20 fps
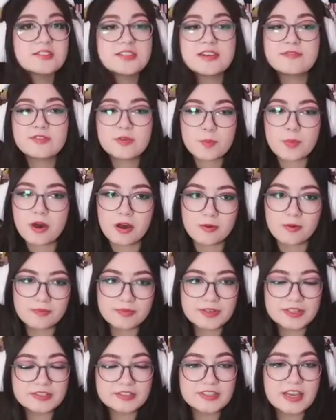save the paw
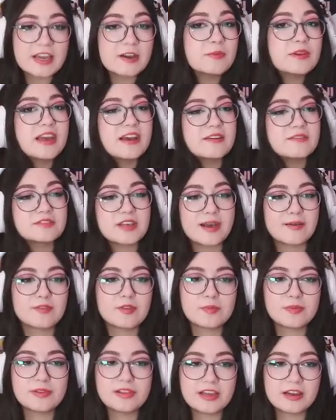prints, and we have to have the
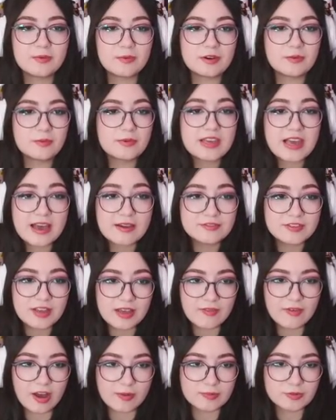plain one. We have to
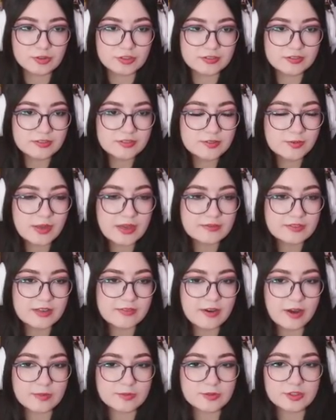have options. We have to
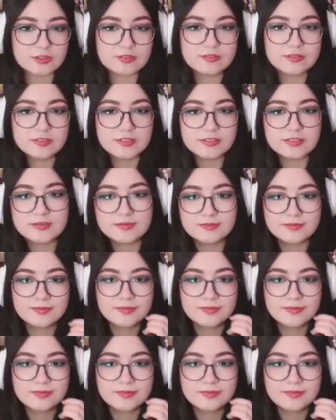have options.